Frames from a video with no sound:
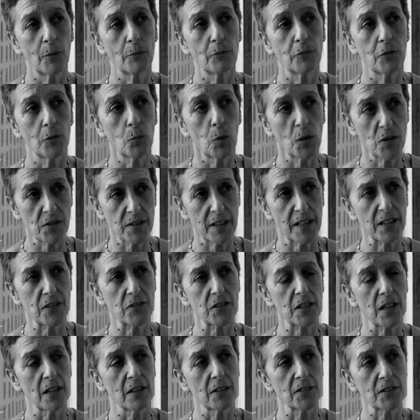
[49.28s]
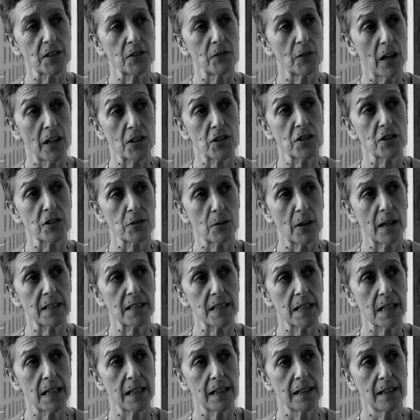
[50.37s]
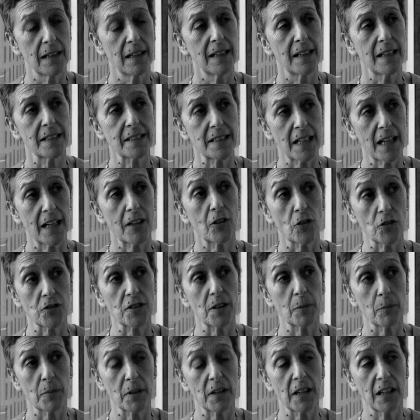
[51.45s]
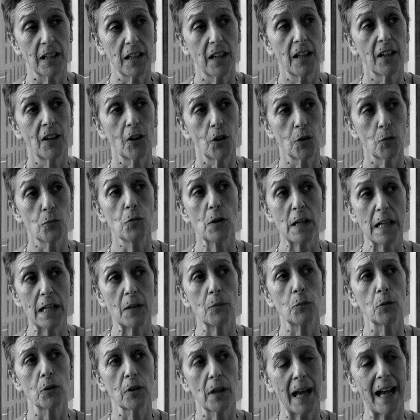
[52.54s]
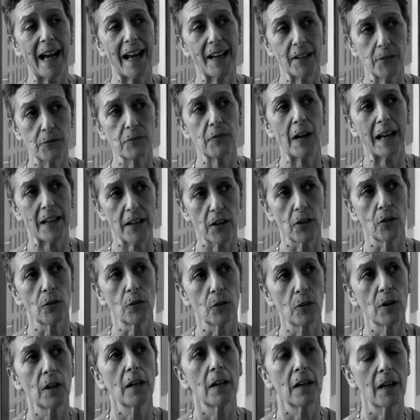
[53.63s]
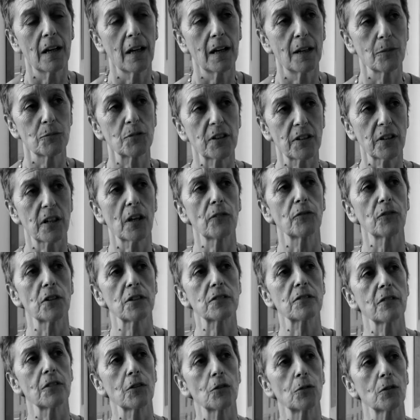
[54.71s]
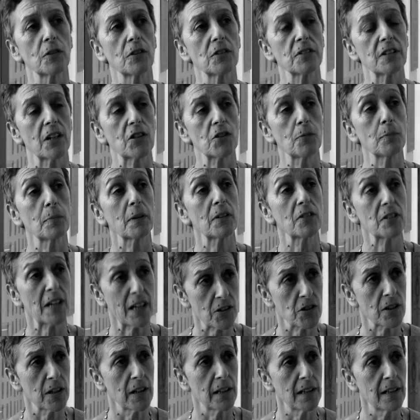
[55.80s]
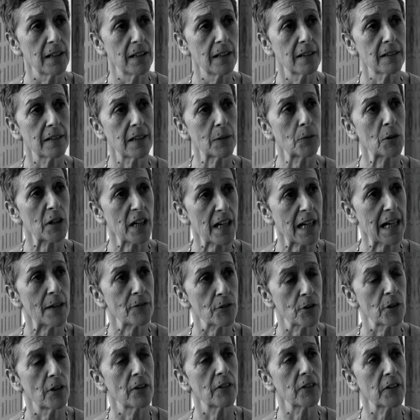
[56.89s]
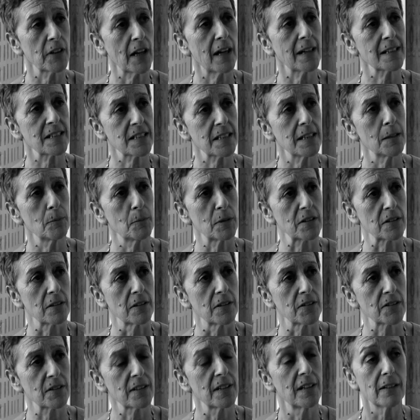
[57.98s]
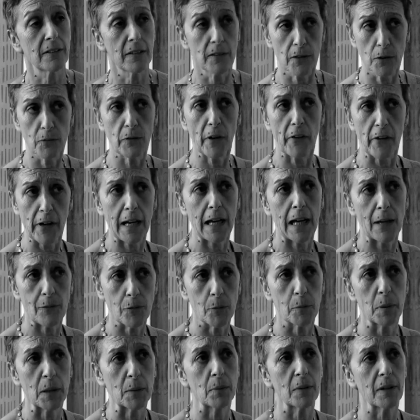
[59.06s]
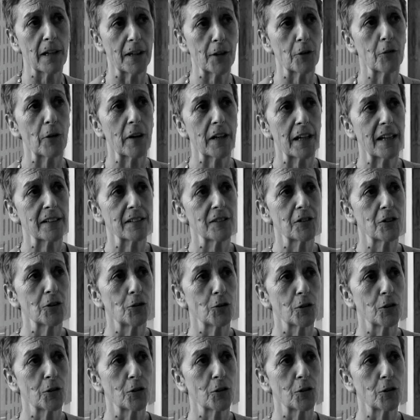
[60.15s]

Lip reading: for one set of skills in relation to IT until I got somebody who really would add value to the governance of the organisation, because actually they were cleverer at the IT business than the very clever people I already had in the